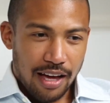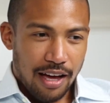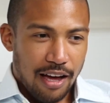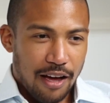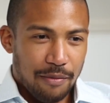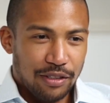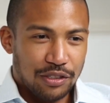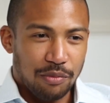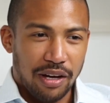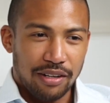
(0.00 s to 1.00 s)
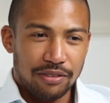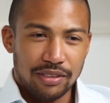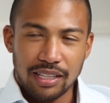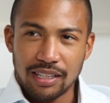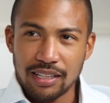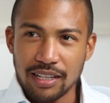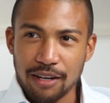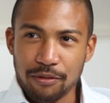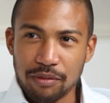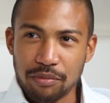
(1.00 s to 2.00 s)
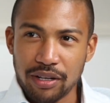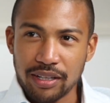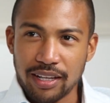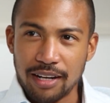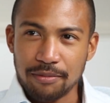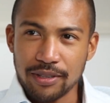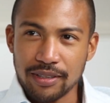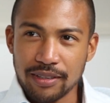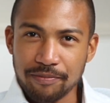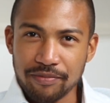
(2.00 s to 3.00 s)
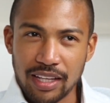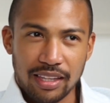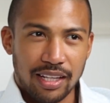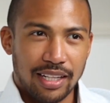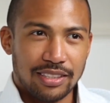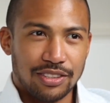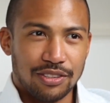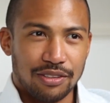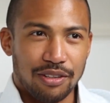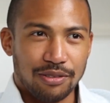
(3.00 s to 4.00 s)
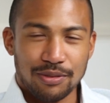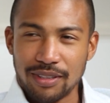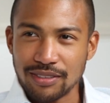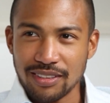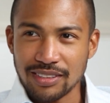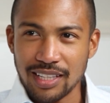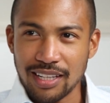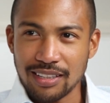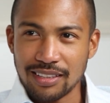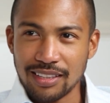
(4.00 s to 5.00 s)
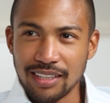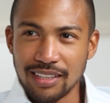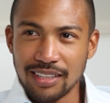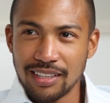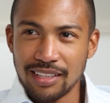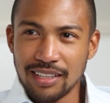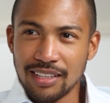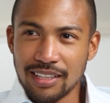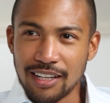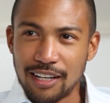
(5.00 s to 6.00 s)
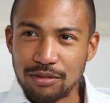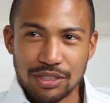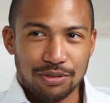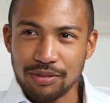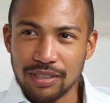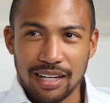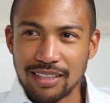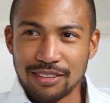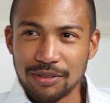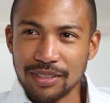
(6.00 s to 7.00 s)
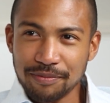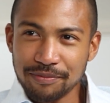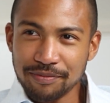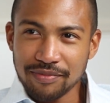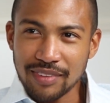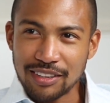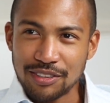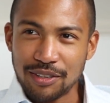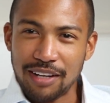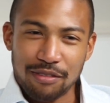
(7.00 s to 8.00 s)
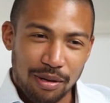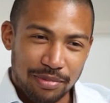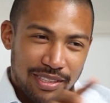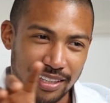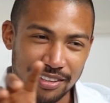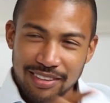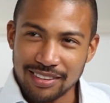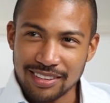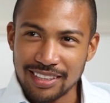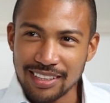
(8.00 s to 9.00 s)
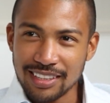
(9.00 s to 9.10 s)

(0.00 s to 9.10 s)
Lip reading: I used to model, and then I went and bought a camera, and then I just took notes when I was on set, and then just got into it. And so I have a website you can see.